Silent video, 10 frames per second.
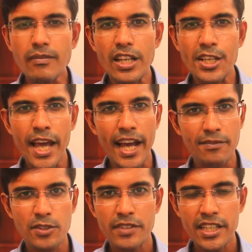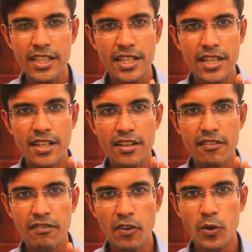You have to be
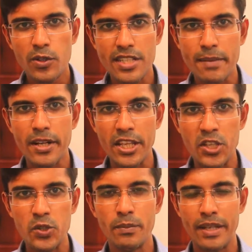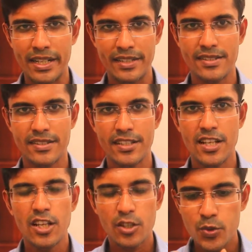focused about humanness.
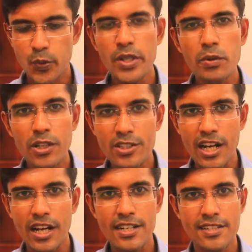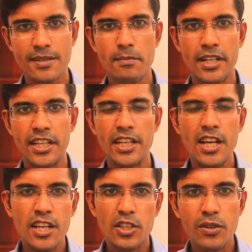Because when you want to hire somebody,
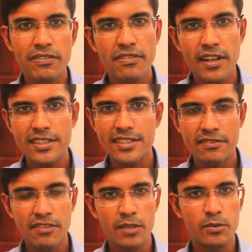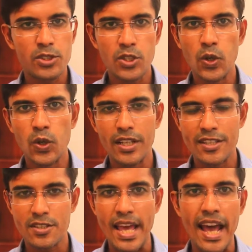your first and foremost goal is
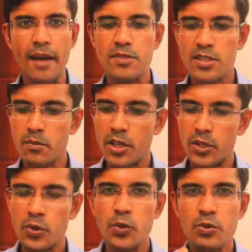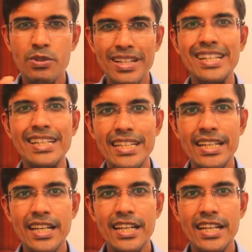to have someone who really